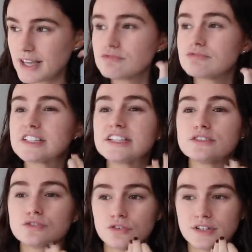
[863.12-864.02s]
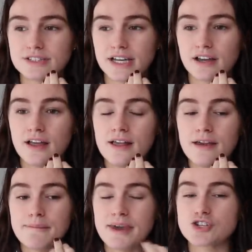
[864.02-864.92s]
It's really sore, it's like,
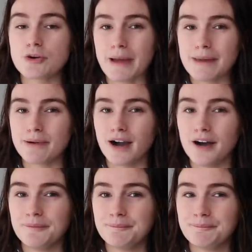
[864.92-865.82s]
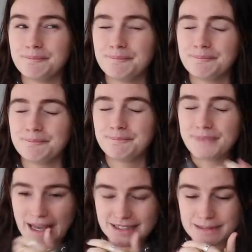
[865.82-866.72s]
picture a paper cut.
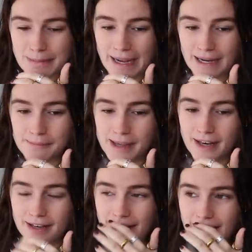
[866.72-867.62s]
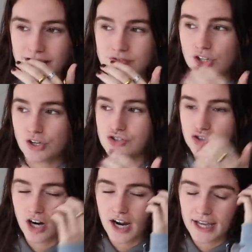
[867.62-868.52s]
That's the pain I'm in, and it's so
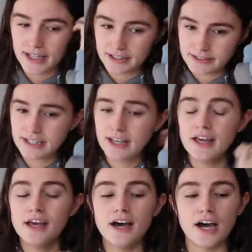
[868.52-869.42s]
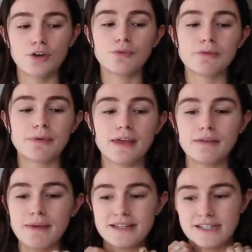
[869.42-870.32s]
dry, and I don't want to be
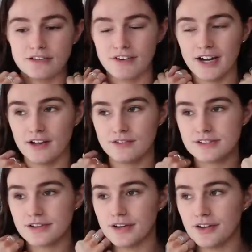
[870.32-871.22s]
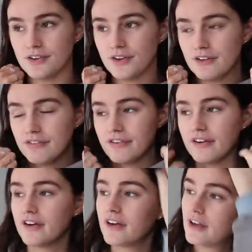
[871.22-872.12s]
messing around, so I don't know if
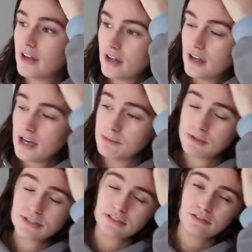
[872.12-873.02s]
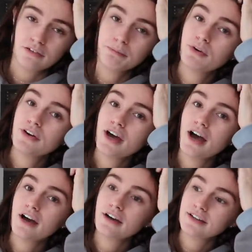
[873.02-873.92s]
I'm using the wrong
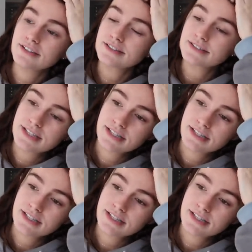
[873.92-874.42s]
products.